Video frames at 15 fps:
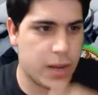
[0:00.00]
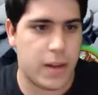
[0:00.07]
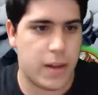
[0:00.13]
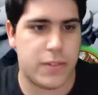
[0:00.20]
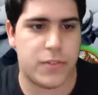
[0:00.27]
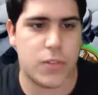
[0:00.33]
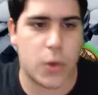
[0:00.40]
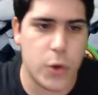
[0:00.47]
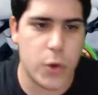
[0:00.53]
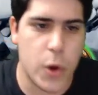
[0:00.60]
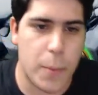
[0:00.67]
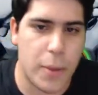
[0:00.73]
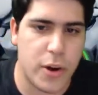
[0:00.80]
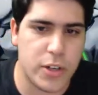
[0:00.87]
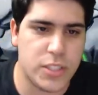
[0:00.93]
So your
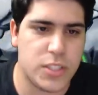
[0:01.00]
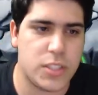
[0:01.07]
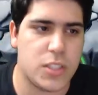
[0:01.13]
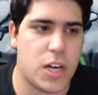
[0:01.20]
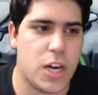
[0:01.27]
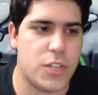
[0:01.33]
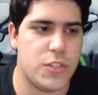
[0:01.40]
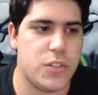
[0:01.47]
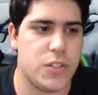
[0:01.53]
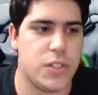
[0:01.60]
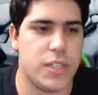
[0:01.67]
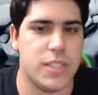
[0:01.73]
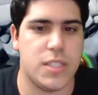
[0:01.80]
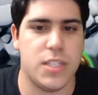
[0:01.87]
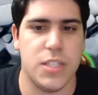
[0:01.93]
opponent starts. You
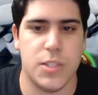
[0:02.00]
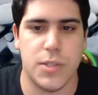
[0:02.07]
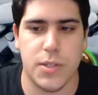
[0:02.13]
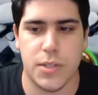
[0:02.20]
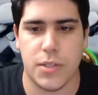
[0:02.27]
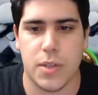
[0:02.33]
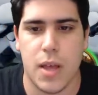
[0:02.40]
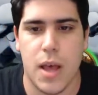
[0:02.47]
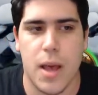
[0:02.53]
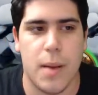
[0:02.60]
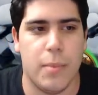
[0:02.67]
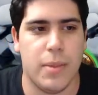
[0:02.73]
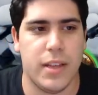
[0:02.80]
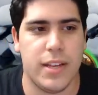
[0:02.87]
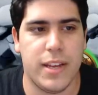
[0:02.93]
can see Zeus
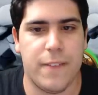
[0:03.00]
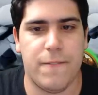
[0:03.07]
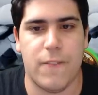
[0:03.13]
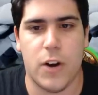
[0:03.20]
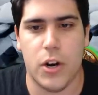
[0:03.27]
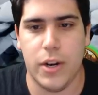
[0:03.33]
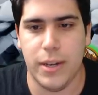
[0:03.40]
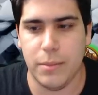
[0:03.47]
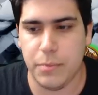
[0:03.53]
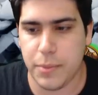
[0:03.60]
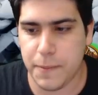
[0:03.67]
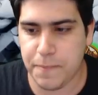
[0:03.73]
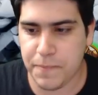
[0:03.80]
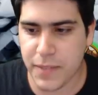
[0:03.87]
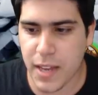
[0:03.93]
play that Fire Imp,
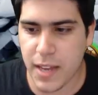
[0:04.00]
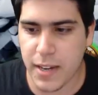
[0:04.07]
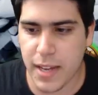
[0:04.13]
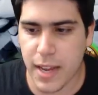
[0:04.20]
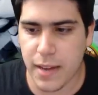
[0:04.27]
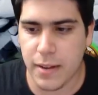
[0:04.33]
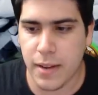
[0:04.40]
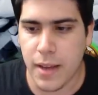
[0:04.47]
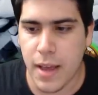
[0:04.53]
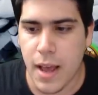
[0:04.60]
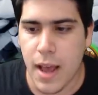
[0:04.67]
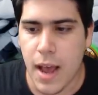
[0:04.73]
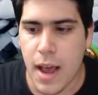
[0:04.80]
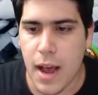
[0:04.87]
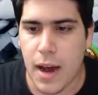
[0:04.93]
and then
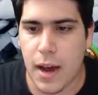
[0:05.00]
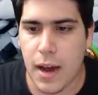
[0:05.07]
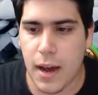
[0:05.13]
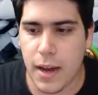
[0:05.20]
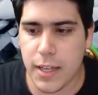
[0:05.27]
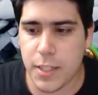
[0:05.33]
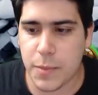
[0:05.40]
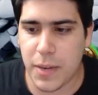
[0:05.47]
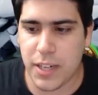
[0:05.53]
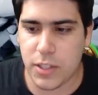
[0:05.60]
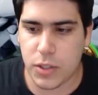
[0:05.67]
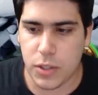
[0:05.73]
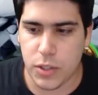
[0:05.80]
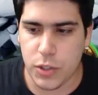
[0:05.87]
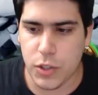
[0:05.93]
it's my
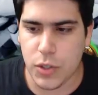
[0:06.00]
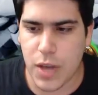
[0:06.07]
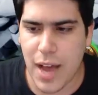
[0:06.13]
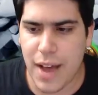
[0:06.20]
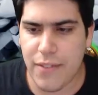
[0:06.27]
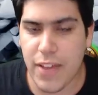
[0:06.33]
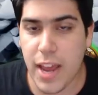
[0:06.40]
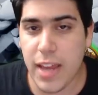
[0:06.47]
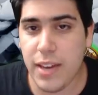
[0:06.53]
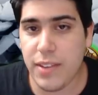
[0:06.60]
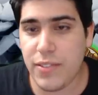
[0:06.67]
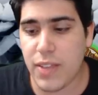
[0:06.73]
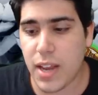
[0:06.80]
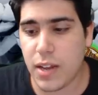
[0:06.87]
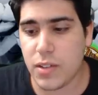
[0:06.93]
turn. You have 80
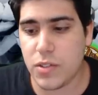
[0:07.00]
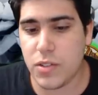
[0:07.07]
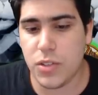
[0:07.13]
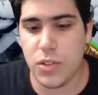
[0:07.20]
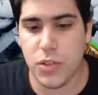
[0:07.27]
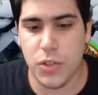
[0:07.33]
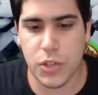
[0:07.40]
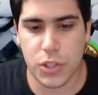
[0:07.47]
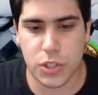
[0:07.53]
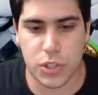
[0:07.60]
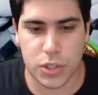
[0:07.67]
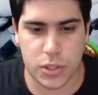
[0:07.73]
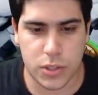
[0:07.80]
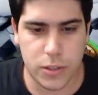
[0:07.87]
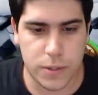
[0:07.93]
seconds to do your
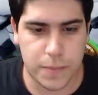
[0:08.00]
turn.